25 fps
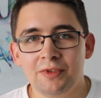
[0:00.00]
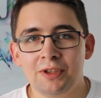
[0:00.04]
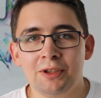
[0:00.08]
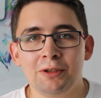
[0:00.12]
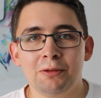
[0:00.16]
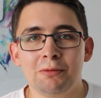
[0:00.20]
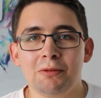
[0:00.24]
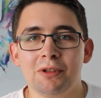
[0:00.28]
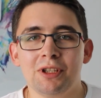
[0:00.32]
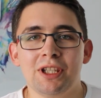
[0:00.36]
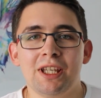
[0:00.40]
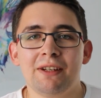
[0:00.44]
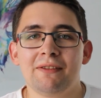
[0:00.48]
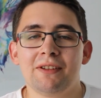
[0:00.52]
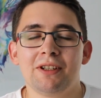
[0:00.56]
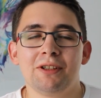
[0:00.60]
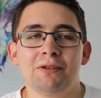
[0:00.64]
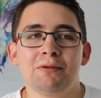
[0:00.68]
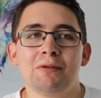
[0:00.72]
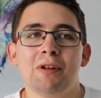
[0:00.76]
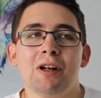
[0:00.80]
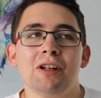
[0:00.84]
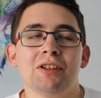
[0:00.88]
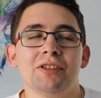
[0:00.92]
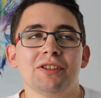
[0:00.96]
do whatever
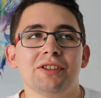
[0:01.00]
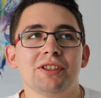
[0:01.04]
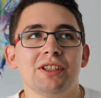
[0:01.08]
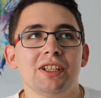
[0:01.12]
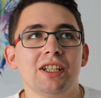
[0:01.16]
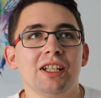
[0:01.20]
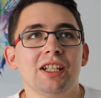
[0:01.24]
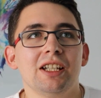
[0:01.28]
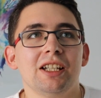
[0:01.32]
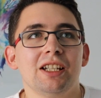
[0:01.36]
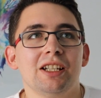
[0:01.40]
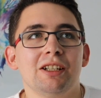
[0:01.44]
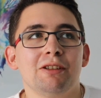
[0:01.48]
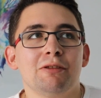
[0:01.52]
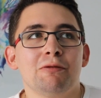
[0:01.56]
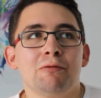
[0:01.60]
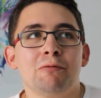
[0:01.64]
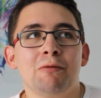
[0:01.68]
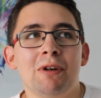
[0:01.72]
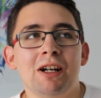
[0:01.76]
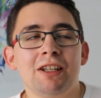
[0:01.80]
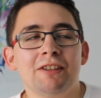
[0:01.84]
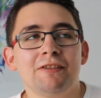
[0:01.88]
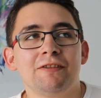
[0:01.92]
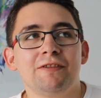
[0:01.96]
you want.
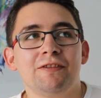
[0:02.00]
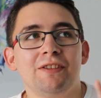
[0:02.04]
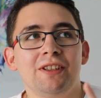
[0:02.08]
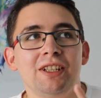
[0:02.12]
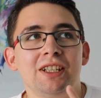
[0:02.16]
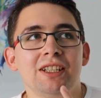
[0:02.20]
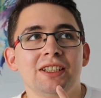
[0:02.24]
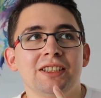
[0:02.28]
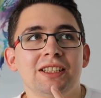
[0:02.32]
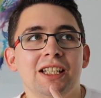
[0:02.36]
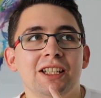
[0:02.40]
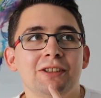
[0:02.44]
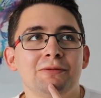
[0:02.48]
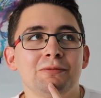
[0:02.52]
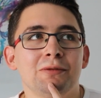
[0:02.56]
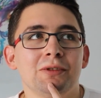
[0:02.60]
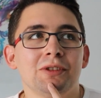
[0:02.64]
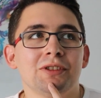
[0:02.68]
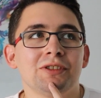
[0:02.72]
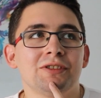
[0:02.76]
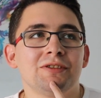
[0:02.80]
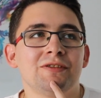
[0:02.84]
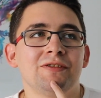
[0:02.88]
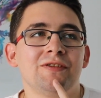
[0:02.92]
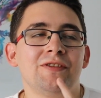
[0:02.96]
One thing that
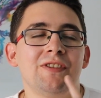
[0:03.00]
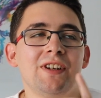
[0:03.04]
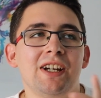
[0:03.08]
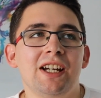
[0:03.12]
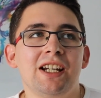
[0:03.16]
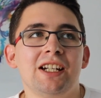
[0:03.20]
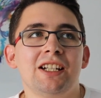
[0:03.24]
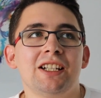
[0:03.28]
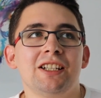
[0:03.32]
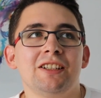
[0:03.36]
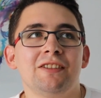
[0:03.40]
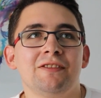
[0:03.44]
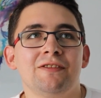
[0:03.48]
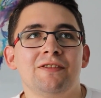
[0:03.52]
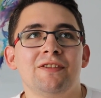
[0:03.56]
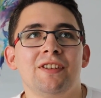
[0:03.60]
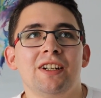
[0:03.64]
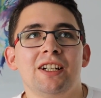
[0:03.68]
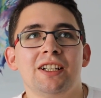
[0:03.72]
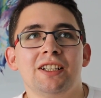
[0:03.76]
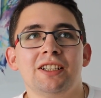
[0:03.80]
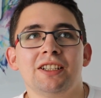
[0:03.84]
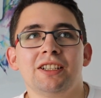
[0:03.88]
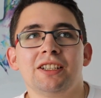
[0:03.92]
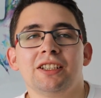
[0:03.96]
was
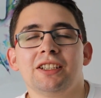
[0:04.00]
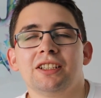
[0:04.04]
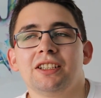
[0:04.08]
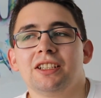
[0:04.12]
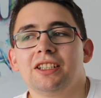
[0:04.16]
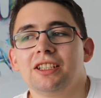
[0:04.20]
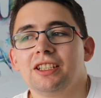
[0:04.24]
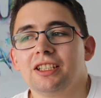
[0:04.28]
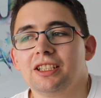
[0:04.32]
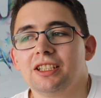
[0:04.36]
very